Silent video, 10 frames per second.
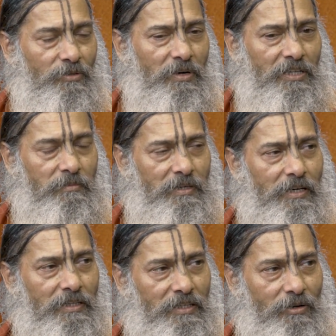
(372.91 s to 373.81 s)
So Mahatma
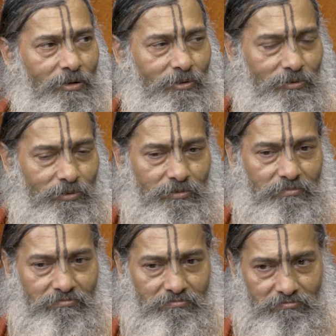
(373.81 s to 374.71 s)
Gandhi, all the
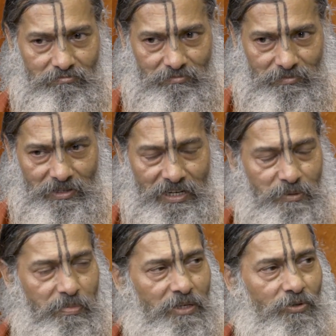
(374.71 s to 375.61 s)

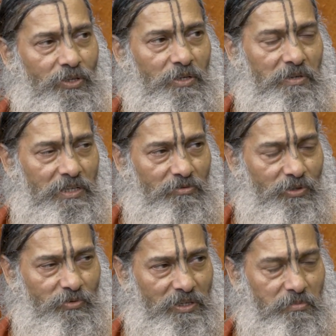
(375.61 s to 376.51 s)
respect to him, and he was
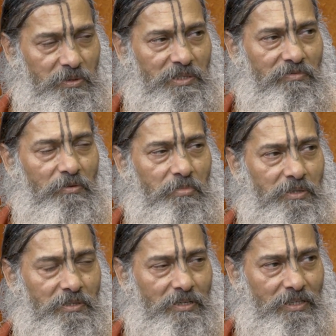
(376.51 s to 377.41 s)
a very peaceful
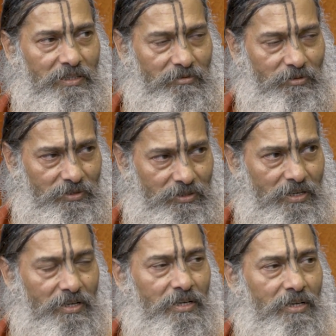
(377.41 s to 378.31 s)
person, and he was,
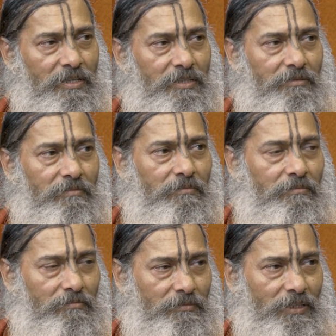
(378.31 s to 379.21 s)

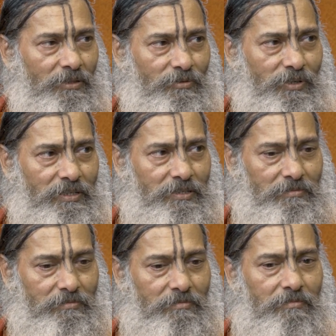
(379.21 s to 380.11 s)
very
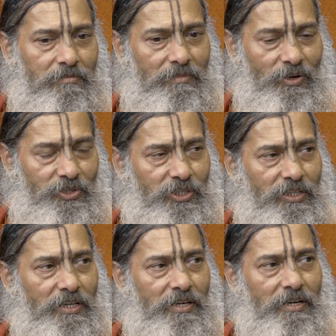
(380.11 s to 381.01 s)

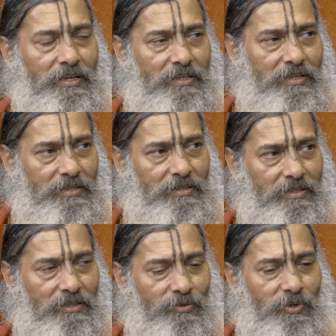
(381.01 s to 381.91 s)
austere and,
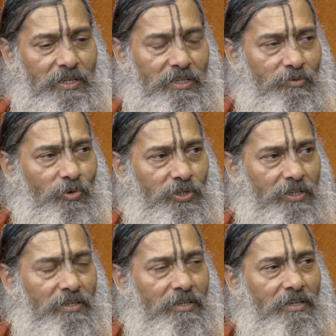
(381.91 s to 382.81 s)
very
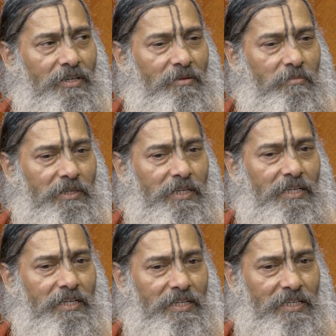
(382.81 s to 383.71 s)
devoted. But
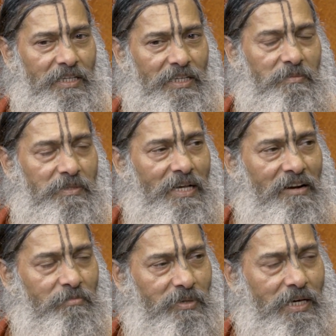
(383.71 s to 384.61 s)
then he
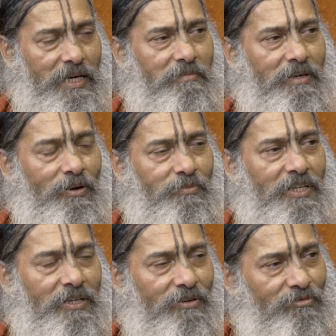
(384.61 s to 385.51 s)
himself became an
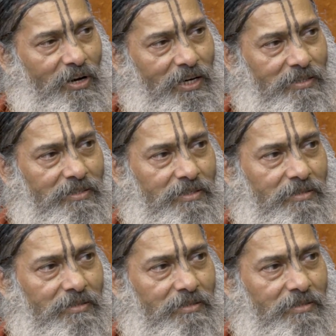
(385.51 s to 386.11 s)
object of violence.